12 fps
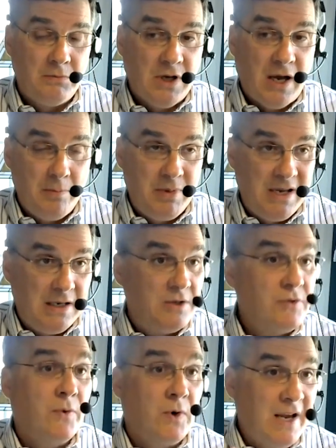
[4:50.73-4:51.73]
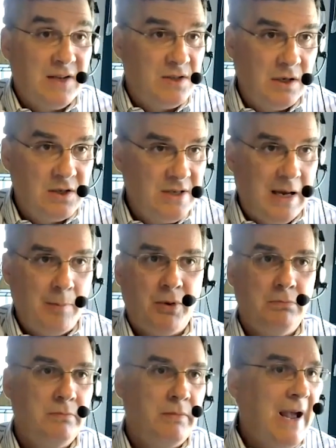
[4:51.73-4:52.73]
diabetes, as an
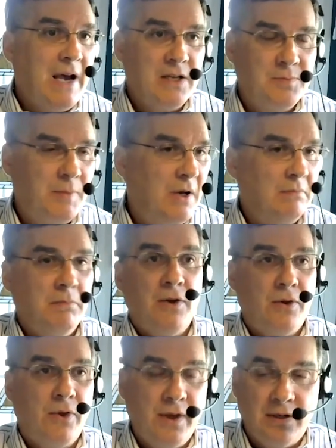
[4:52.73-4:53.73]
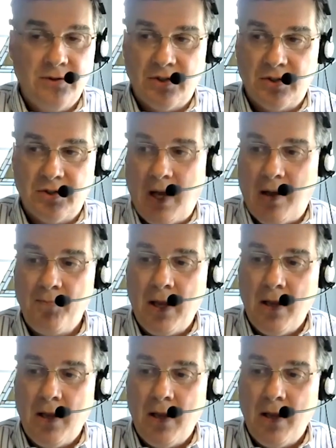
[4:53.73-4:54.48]
example, asthma, other things as well.